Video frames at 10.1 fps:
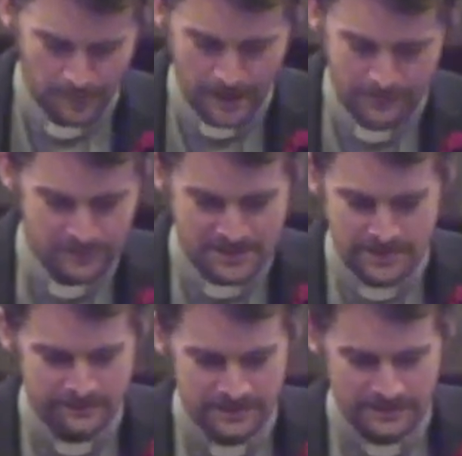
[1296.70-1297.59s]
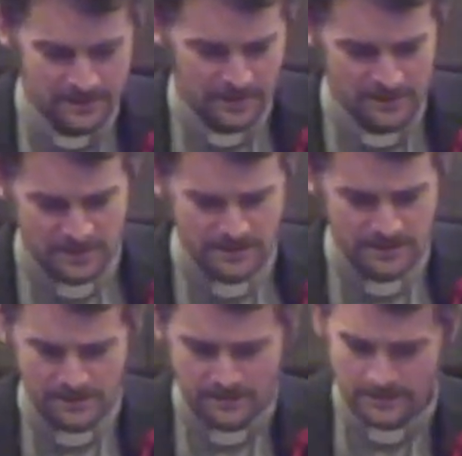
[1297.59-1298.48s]
And receiving Titus,
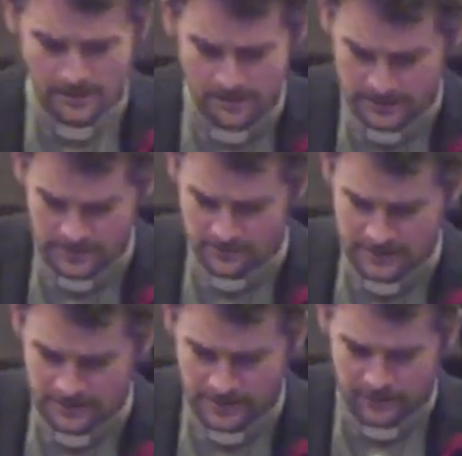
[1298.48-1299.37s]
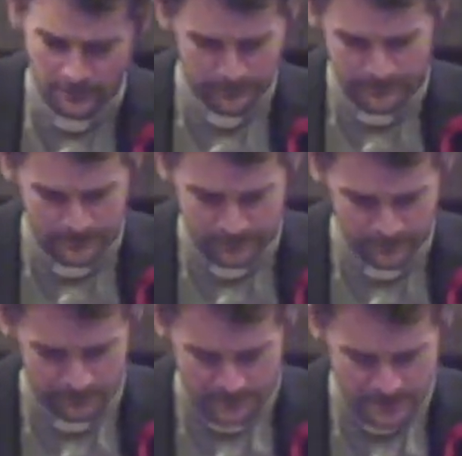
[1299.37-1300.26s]
uh, it doesn't mean that they were
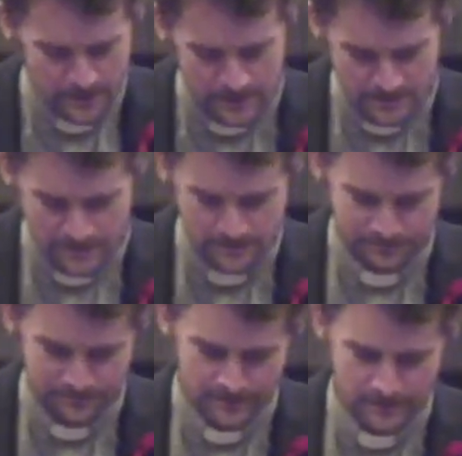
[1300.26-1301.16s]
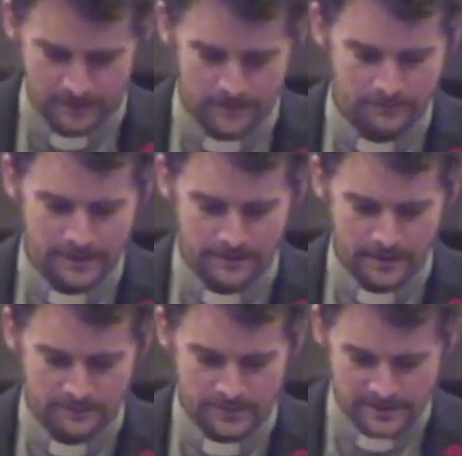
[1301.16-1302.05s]
fearful of Titus, it meant that
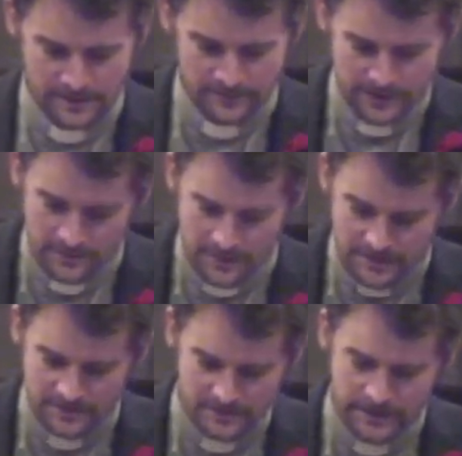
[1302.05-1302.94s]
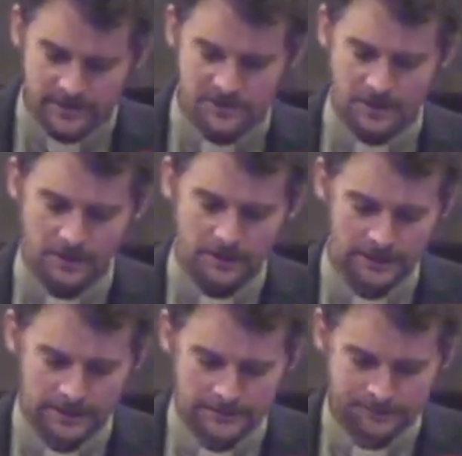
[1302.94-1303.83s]
they received him and his teaching
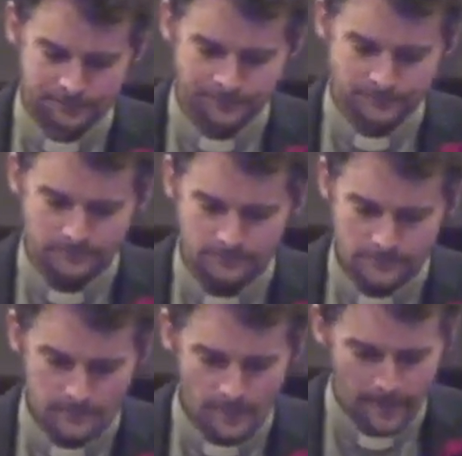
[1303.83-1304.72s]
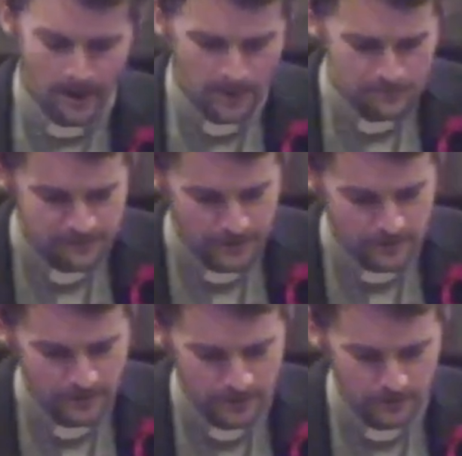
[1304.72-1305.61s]
um,
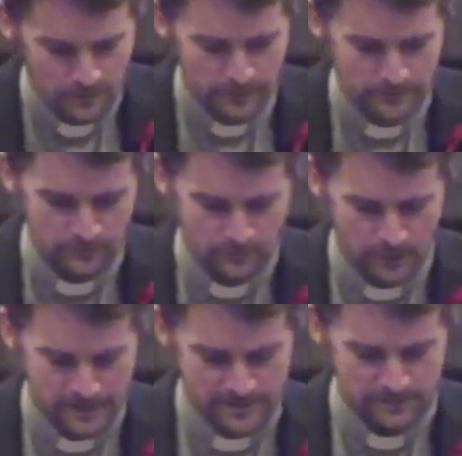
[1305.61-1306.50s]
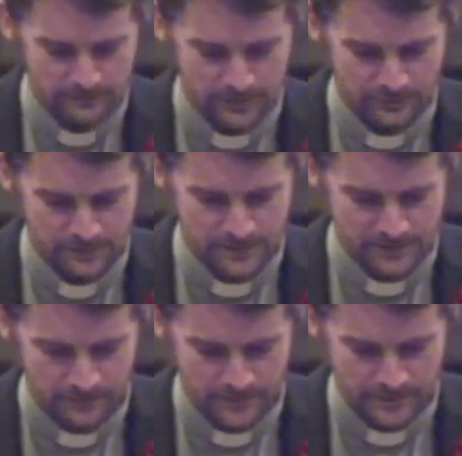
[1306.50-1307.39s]
uh, with a right reverence
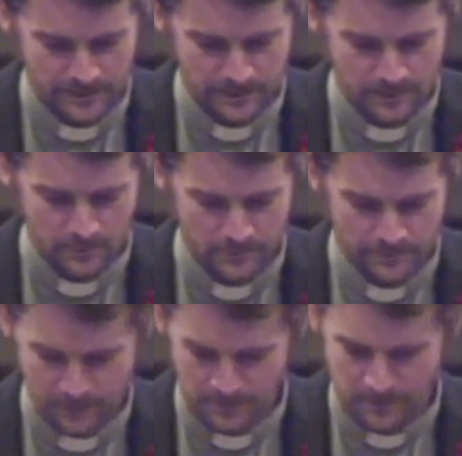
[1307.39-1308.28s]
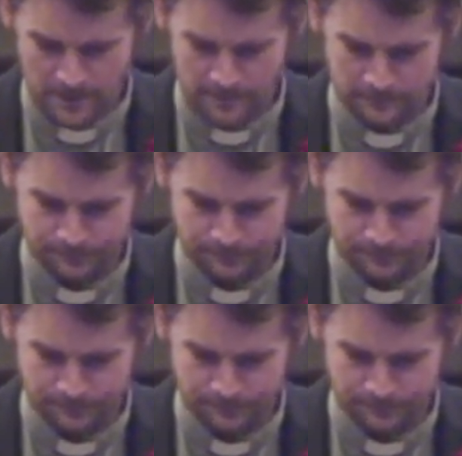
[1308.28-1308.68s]
and fear and with trembling.